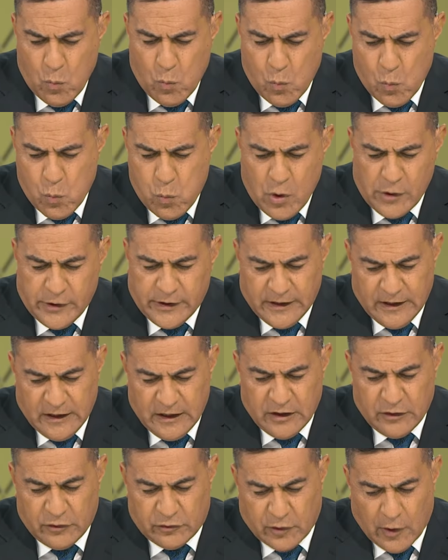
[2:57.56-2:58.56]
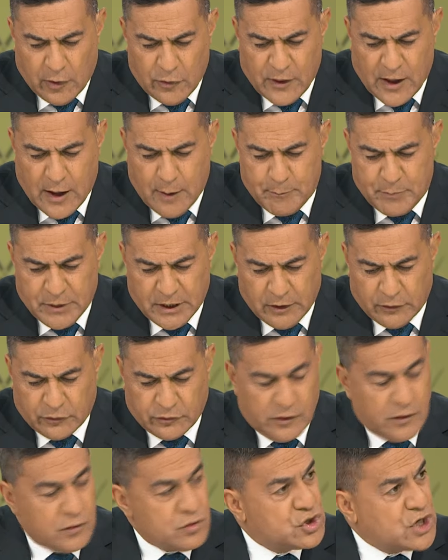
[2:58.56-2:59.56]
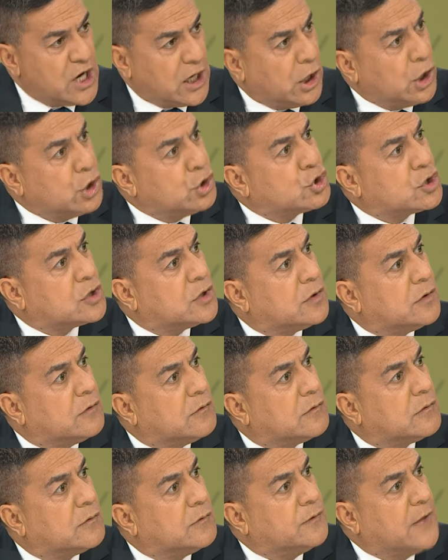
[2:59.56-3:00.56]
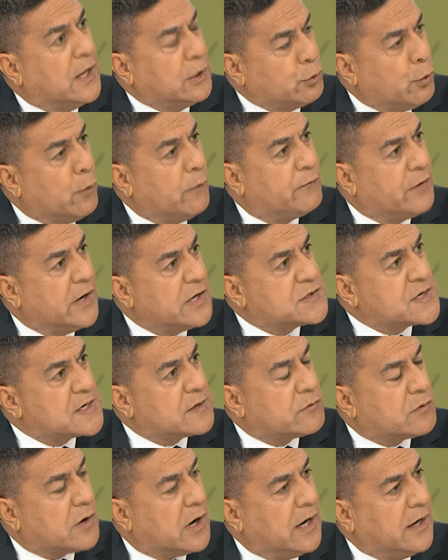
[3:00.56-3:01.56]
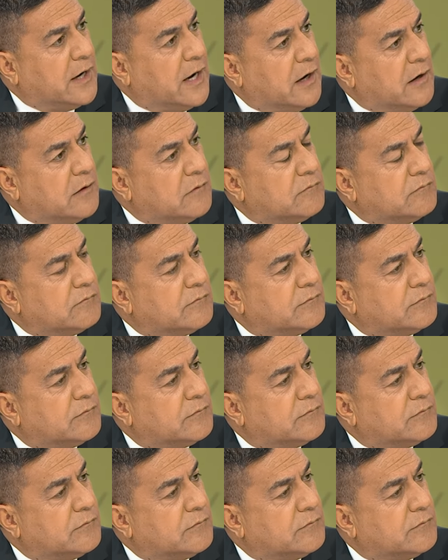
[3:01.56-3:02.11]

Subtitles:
What is the biggest challenge that you're facing right now?